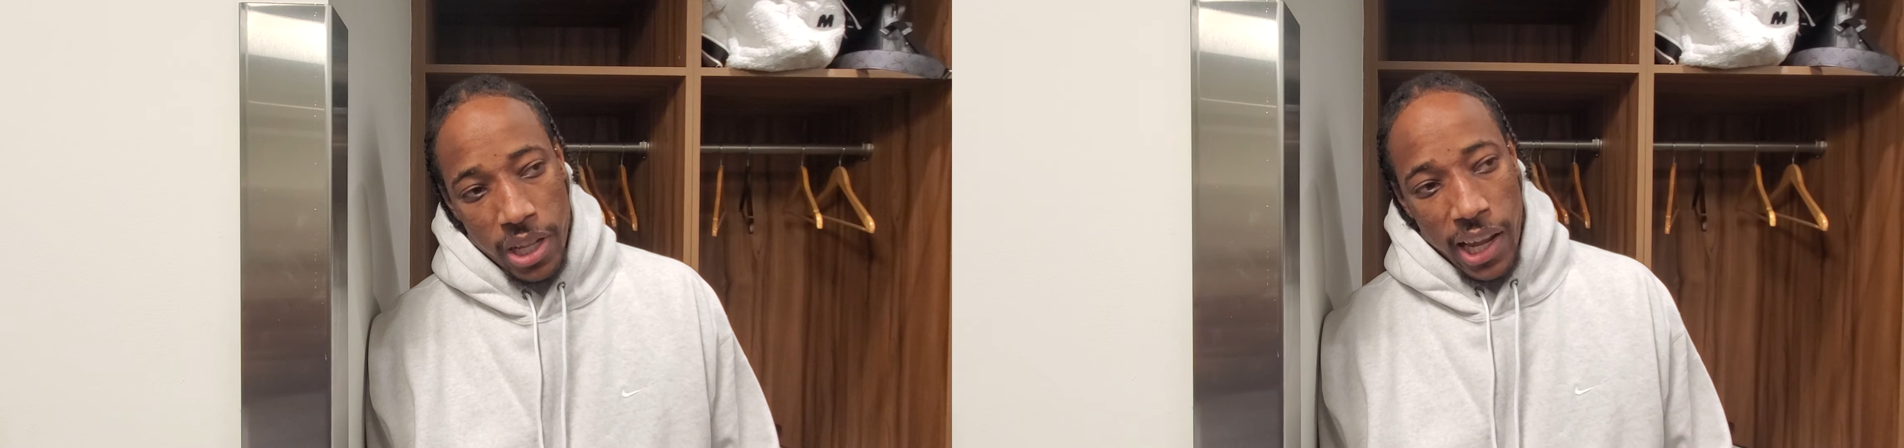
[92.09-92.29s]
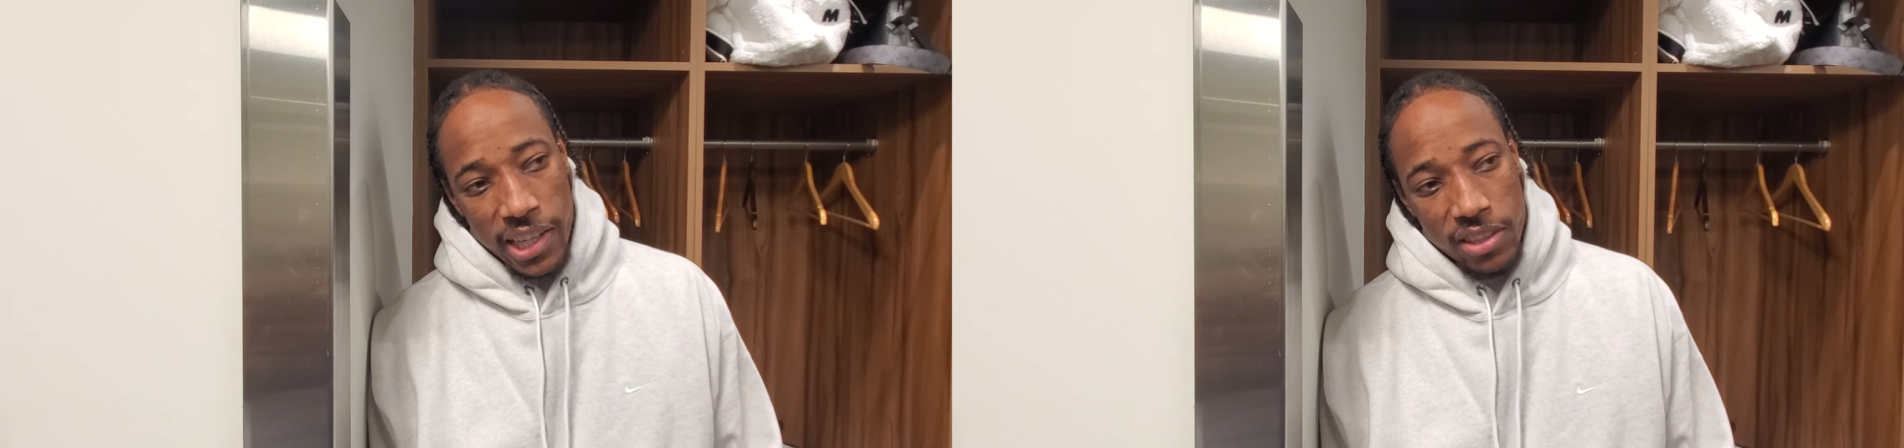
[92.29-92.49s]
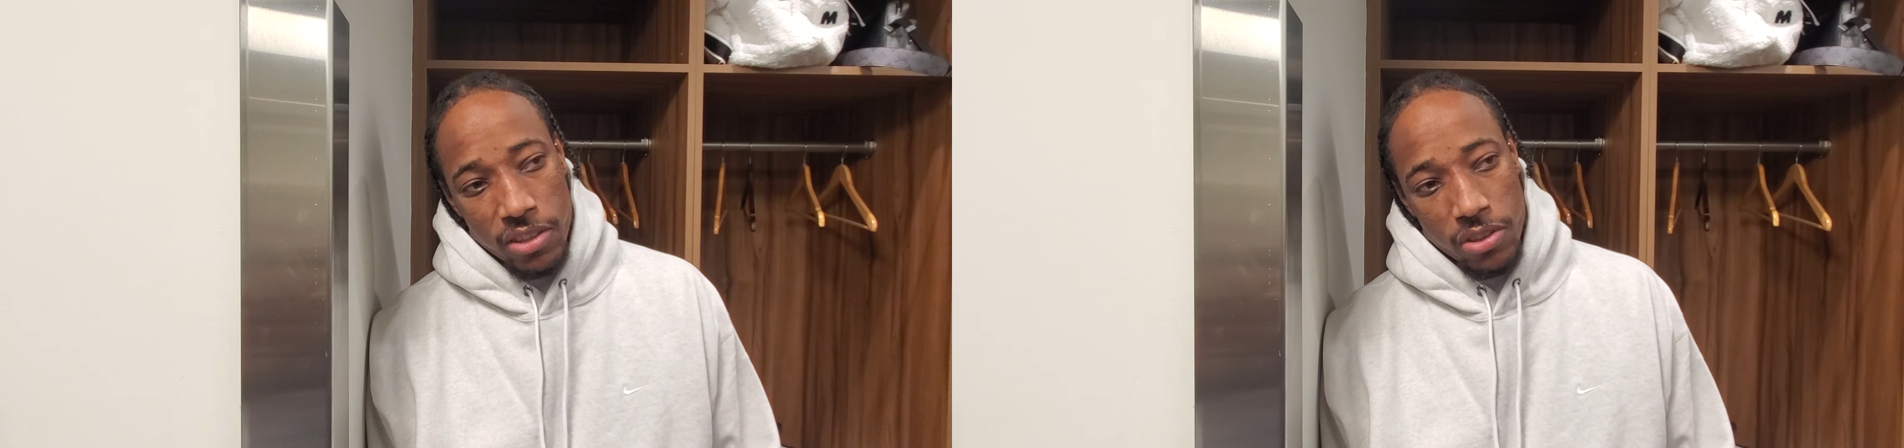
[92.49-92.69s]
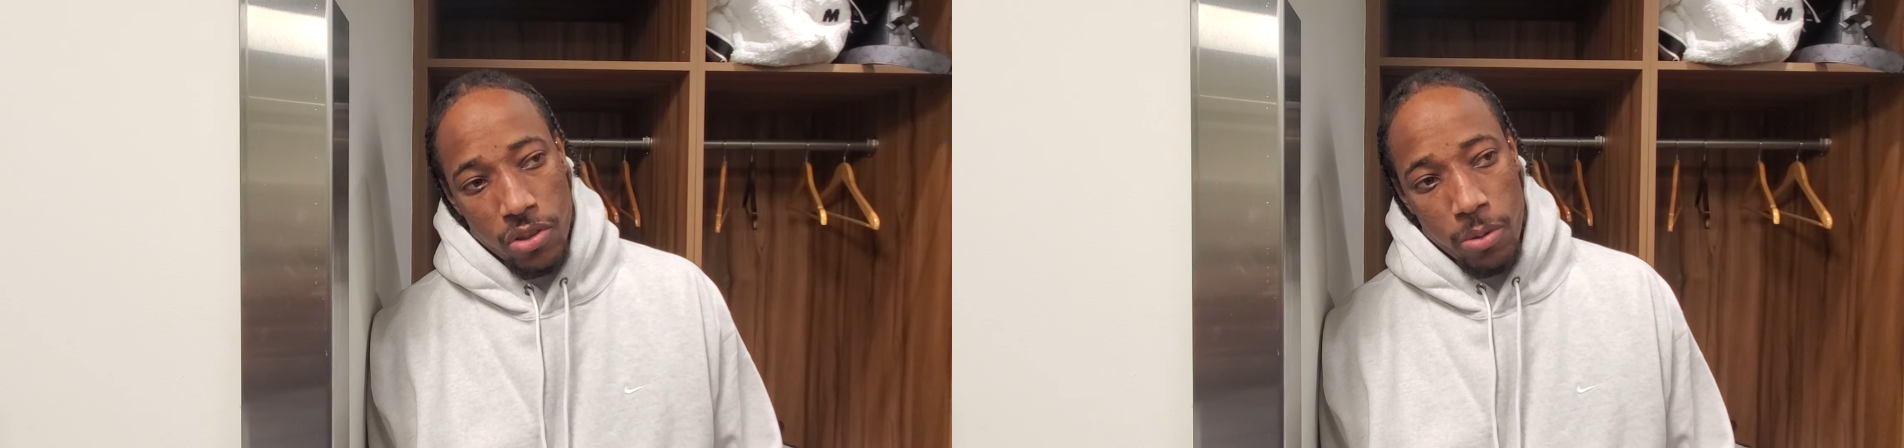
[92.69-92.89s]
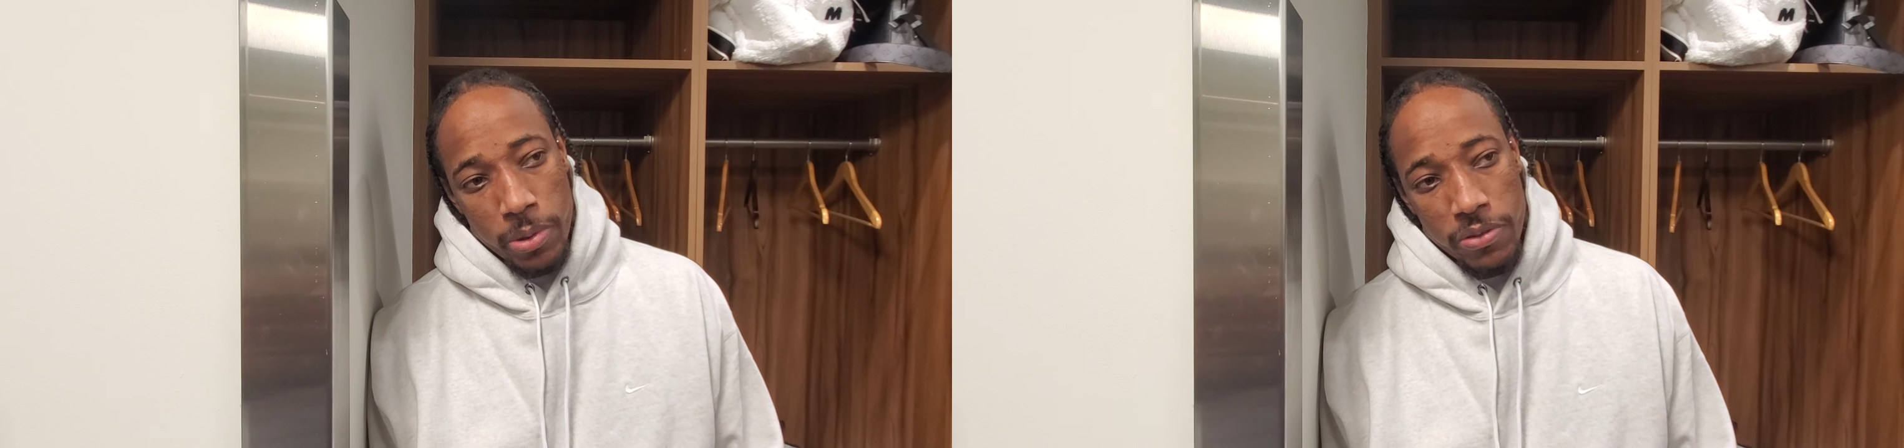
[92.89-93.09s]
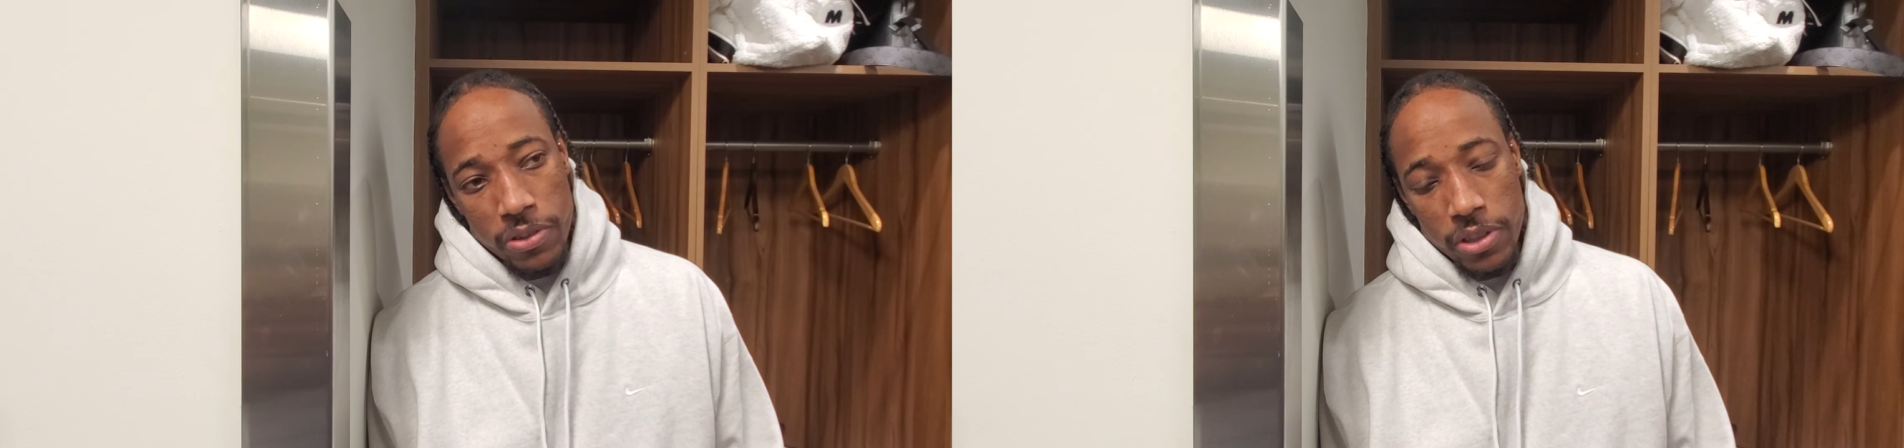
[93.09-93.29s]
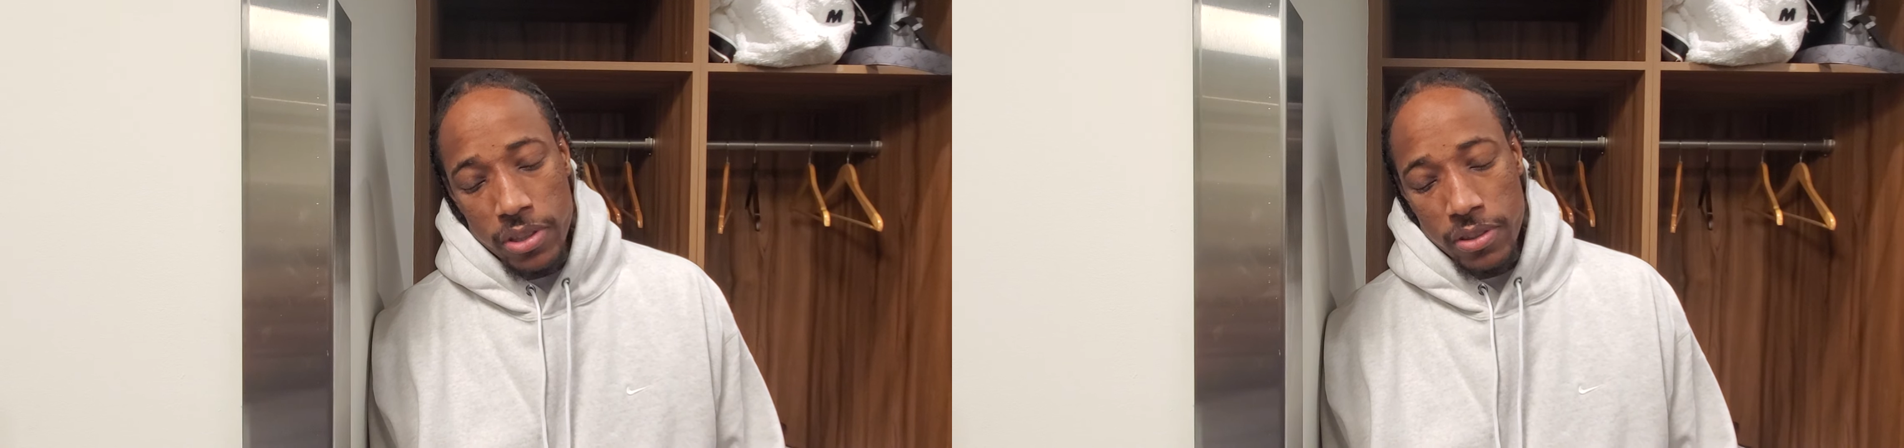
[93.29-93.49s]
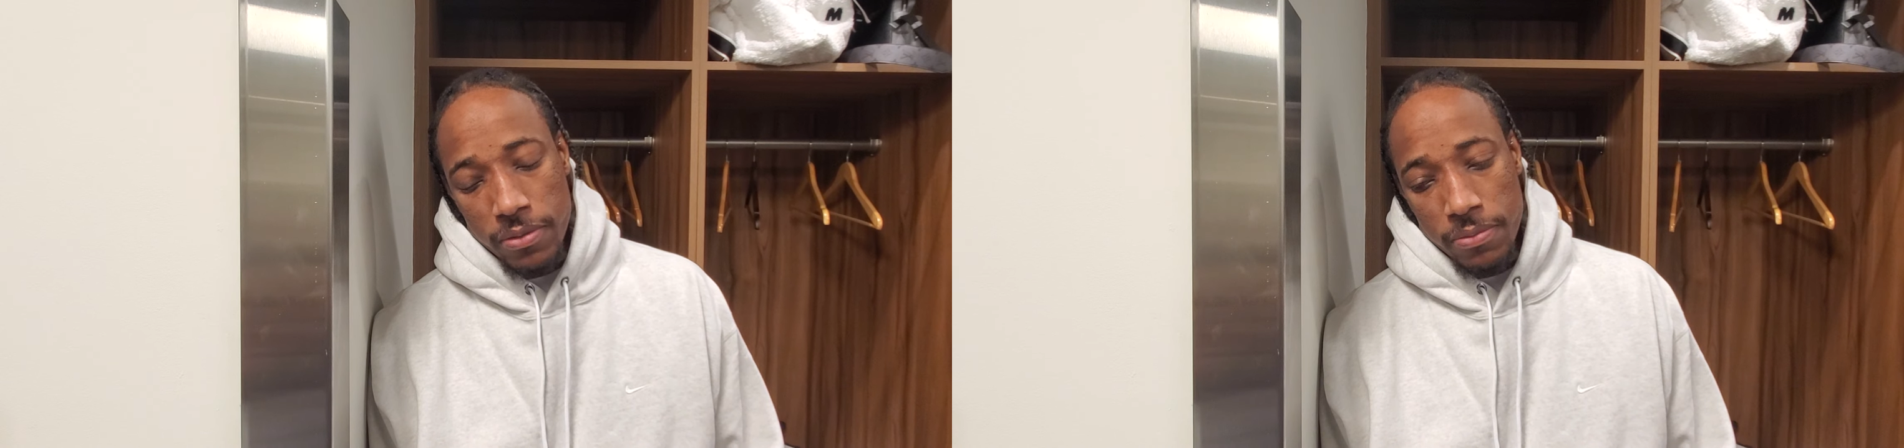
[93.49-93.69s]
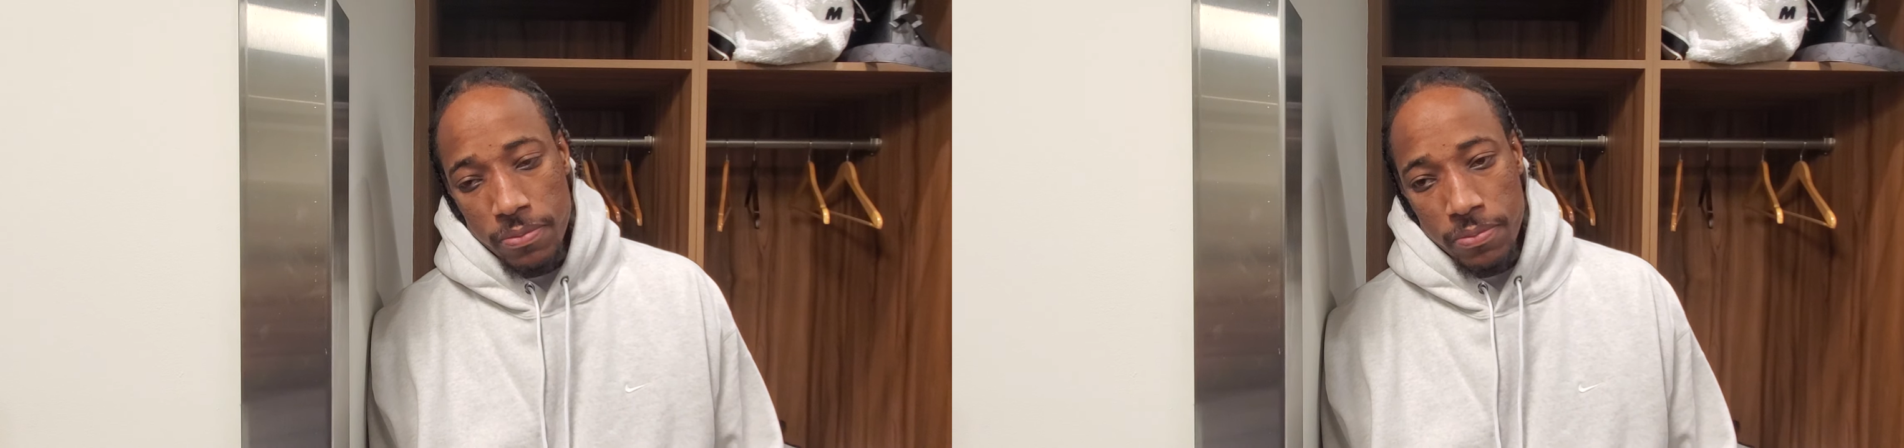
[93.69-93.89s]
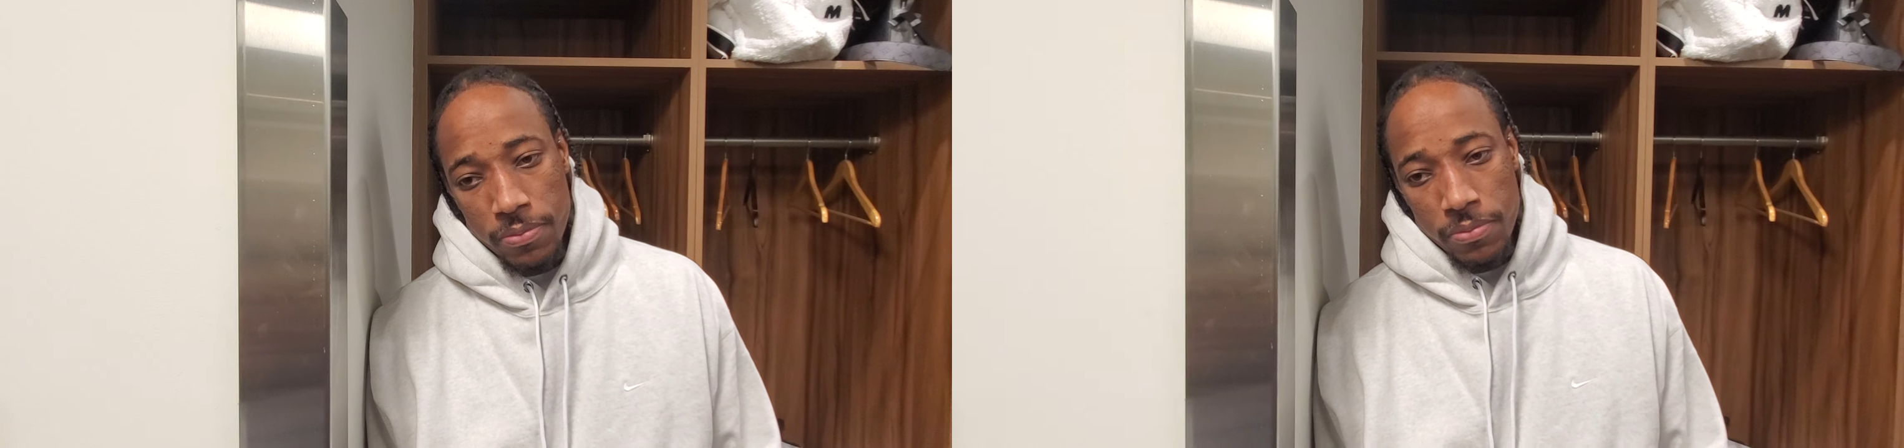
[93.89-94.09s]
a lot easier it's going to be for us.
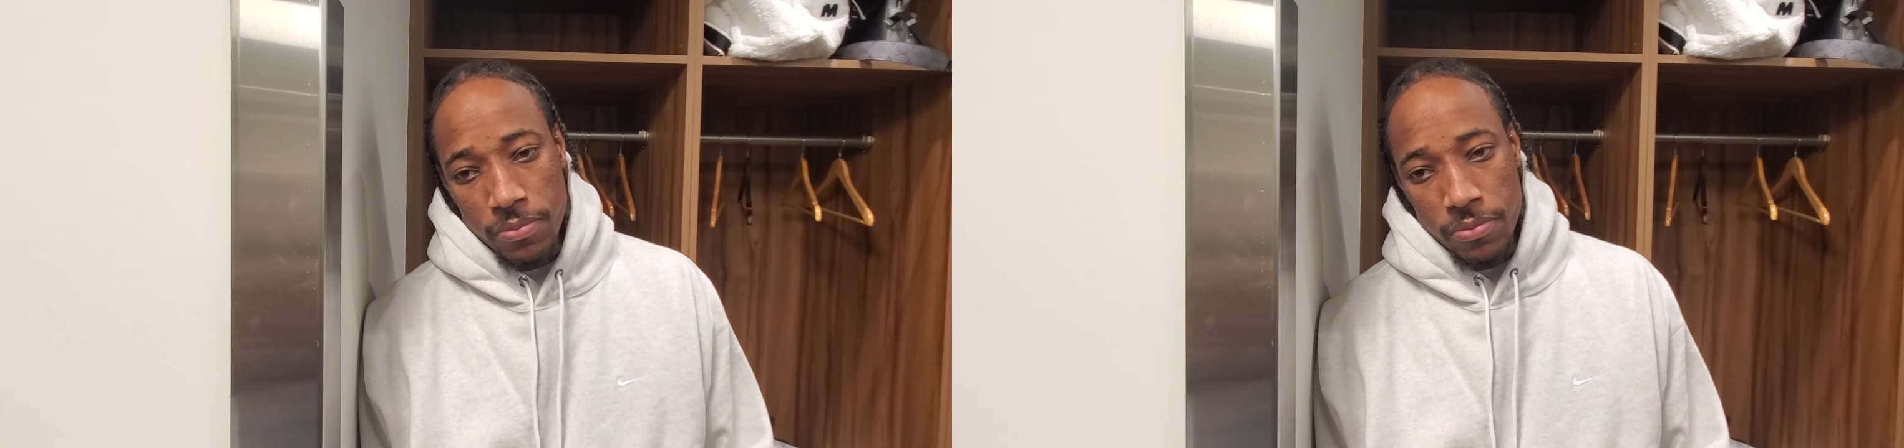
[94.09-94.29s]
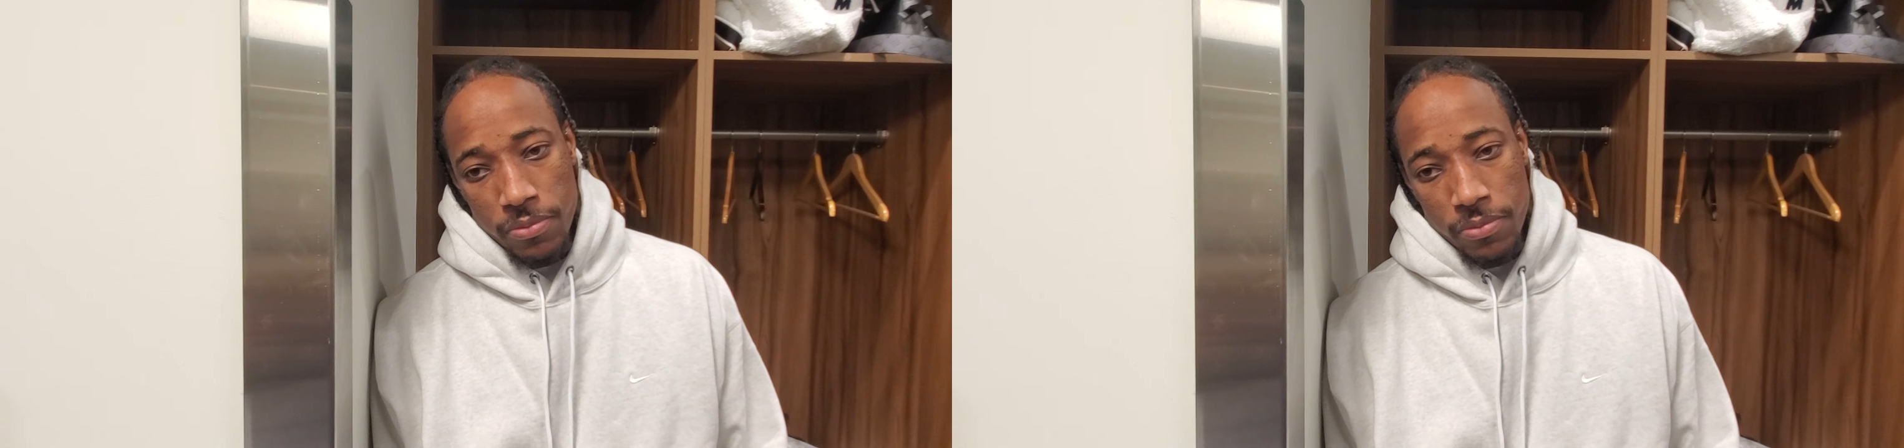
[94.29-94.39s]
She can have